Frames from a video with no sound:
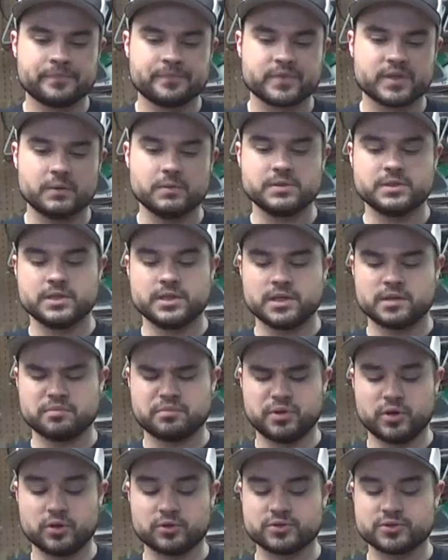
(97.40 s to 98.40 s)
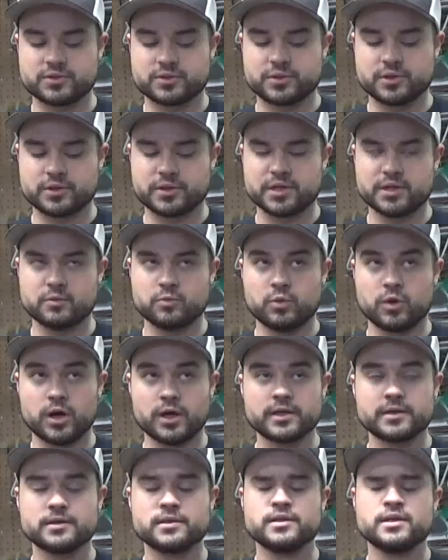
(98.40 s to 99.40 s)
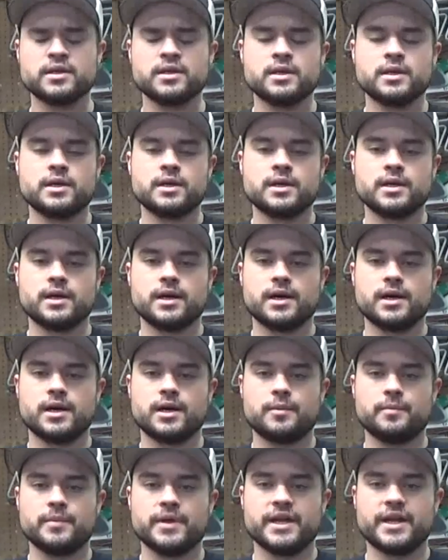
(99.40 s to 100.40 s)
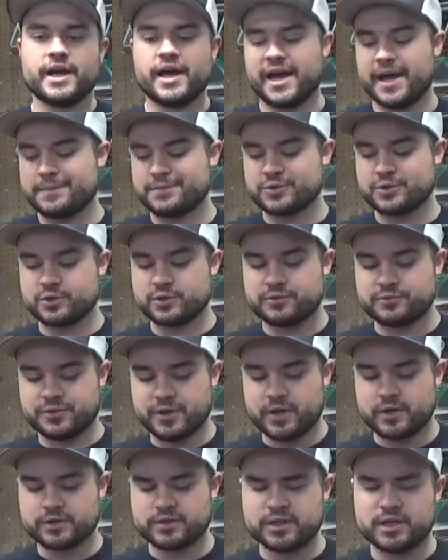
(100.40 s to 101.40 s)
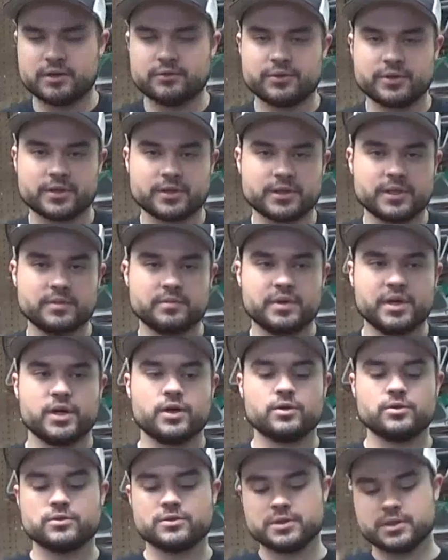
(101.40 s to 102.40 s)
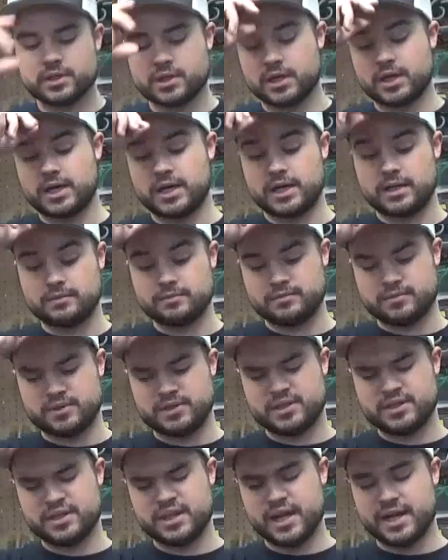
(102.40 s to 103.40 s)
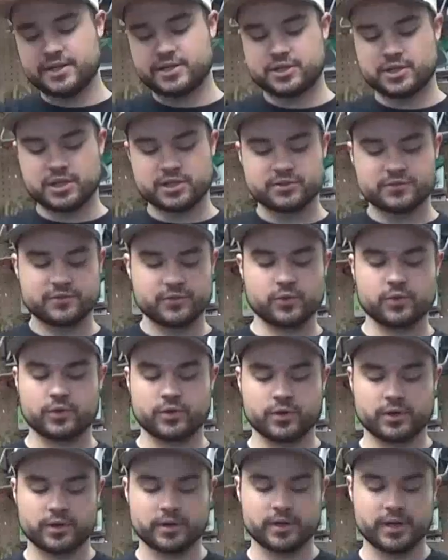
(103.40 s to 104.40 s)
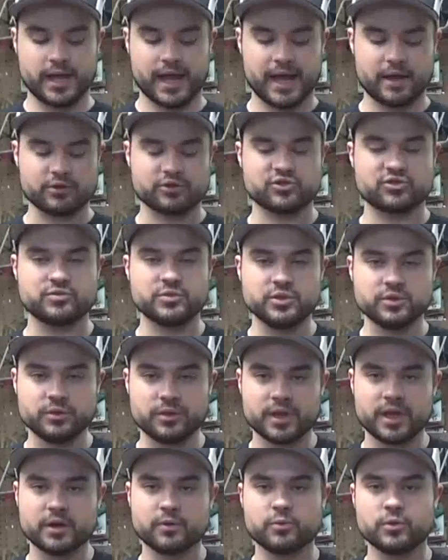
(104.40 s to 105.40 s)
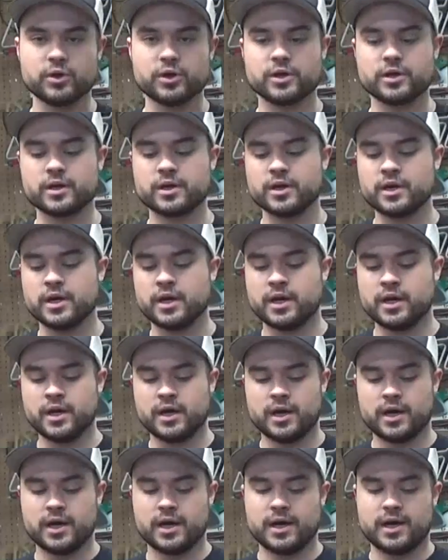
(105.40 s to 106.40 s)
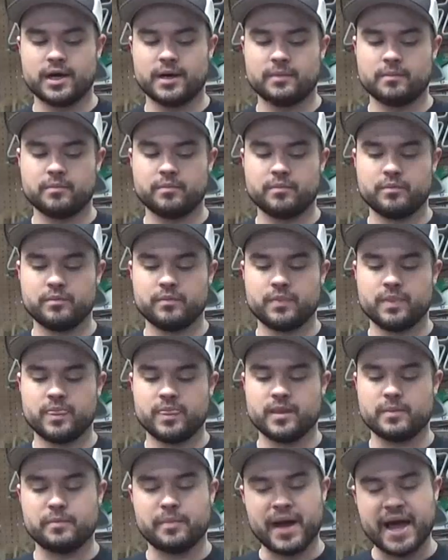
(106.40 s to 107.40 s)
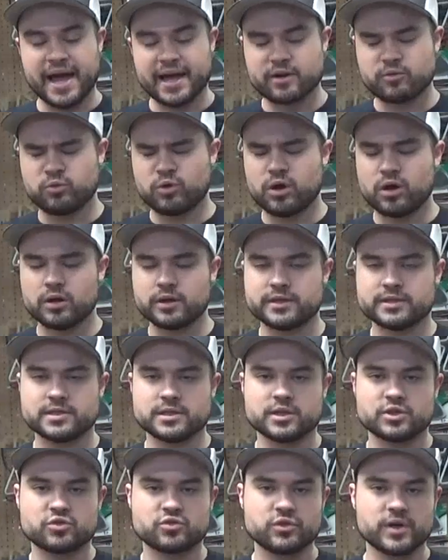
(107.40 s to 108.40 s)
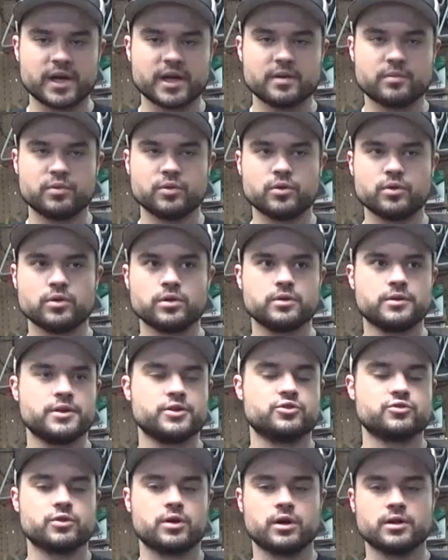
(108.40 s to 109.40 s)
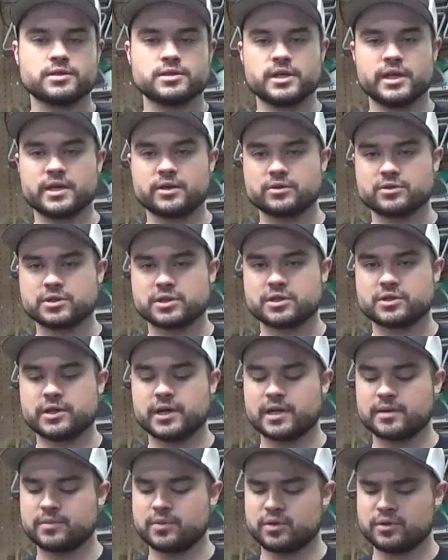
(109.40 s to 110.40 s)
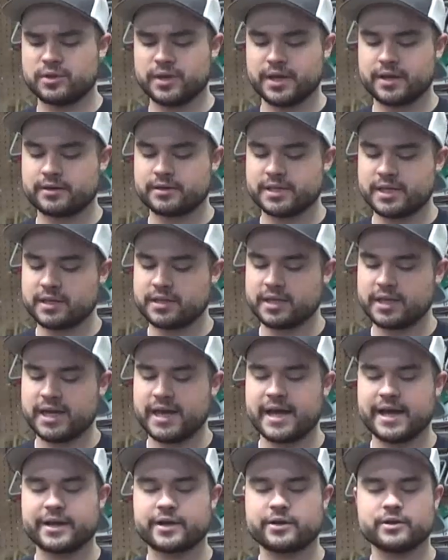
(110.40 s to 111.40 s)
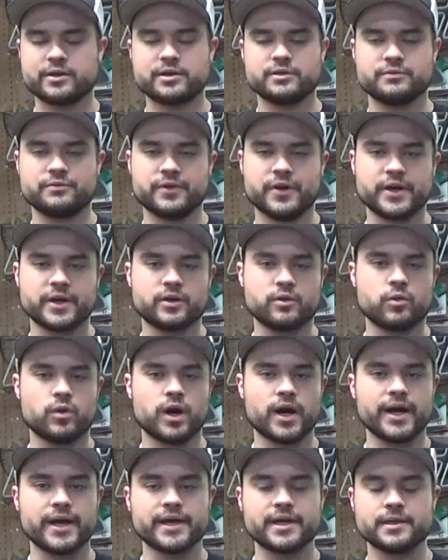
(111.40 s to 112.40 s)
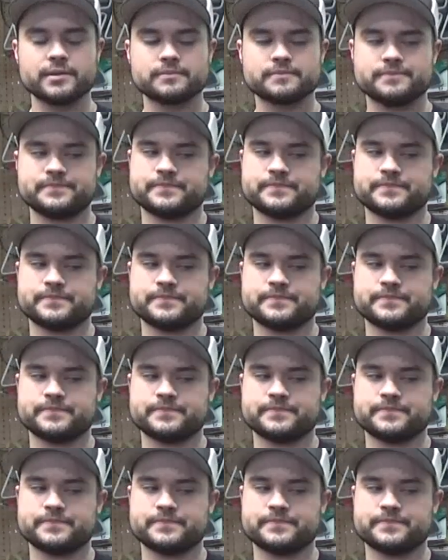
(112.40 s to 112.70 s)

It was the Impulse 31, and I absolutely fell in love with Elite bows. Not just for how smooth they were. The back wall is incredible. The draw cycle is incredible. They are deadly accurate. They're very quiet.